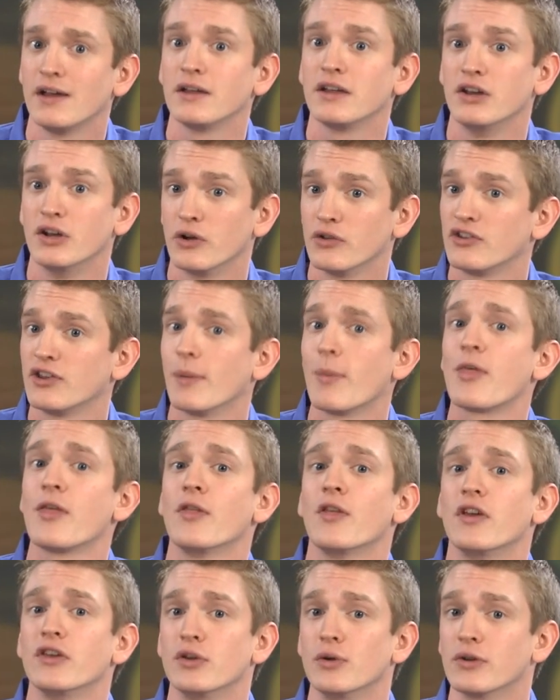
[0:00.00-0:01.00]
you know, something
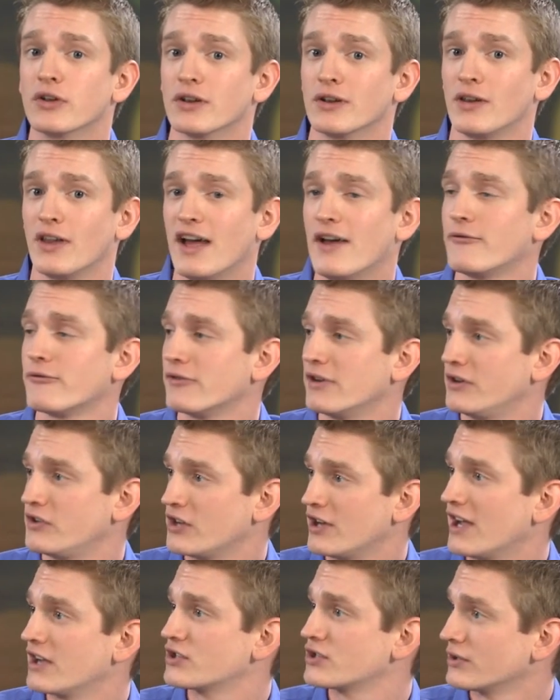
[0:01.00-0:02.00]
that you can leverage
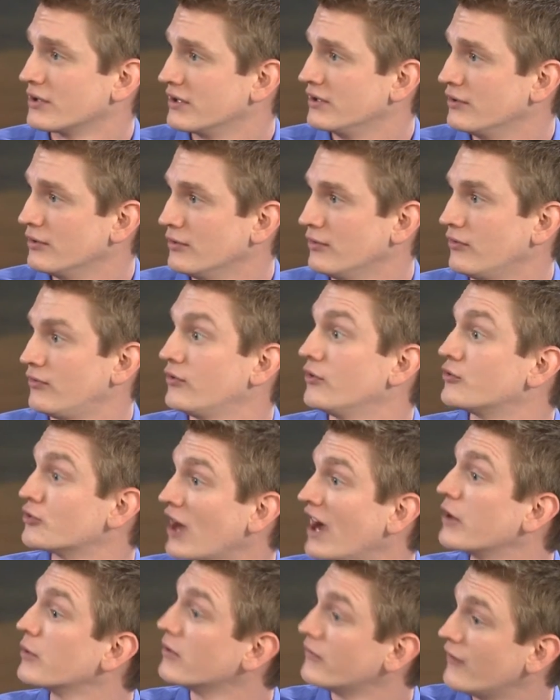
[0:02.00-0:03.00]
and actually use to
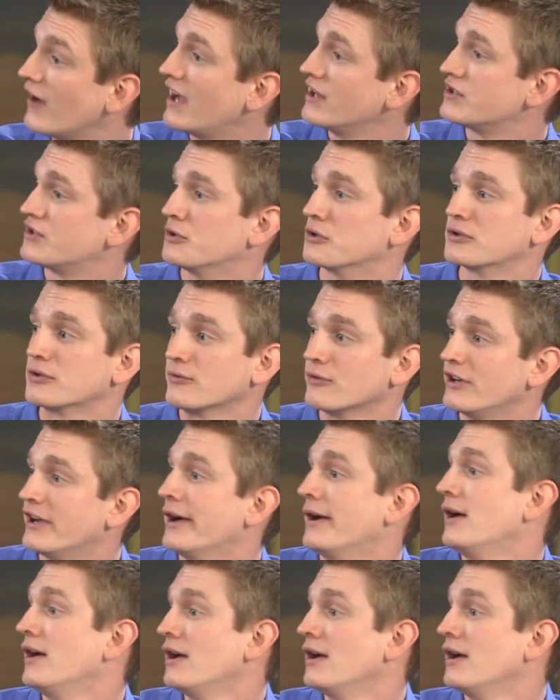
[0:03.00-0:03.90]
try to advance your career.